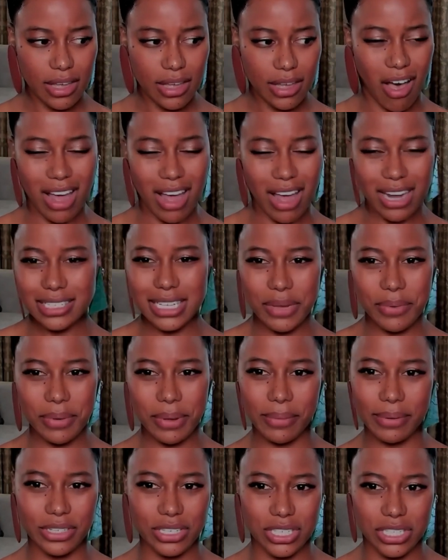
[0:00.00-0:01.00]
honestly we
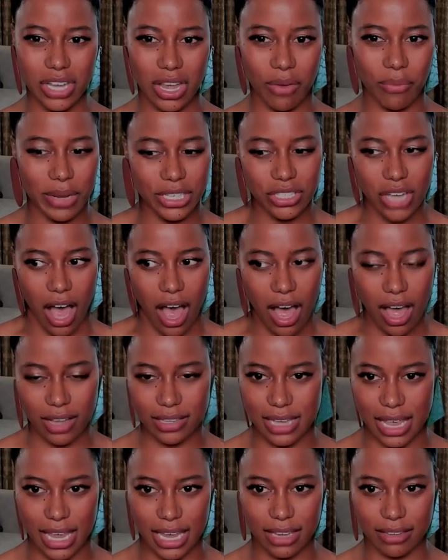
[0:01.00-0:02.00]
would just t- we
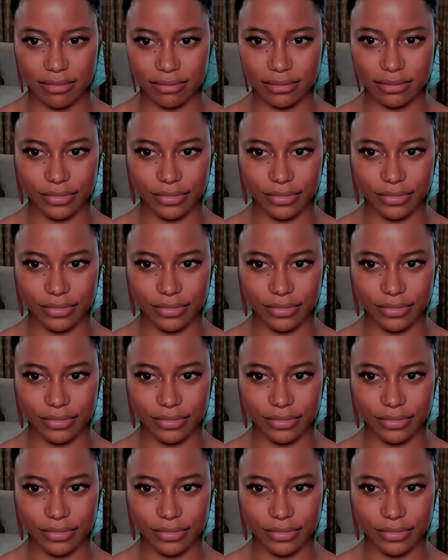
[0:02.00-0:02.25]
talked like